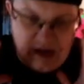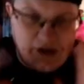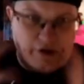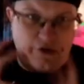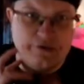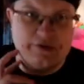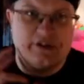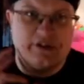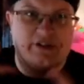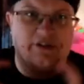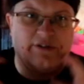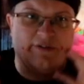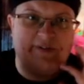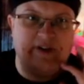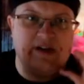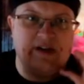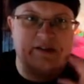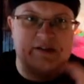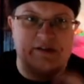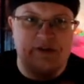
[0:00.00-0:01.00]
use their
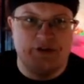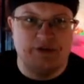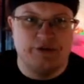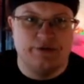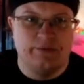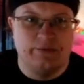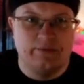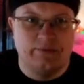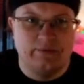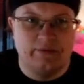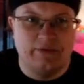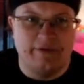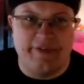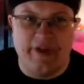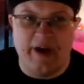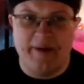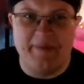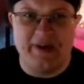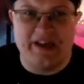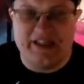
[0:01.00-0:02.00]
face do, if
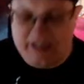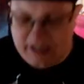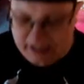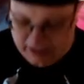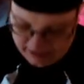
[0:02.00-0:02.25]
that makes any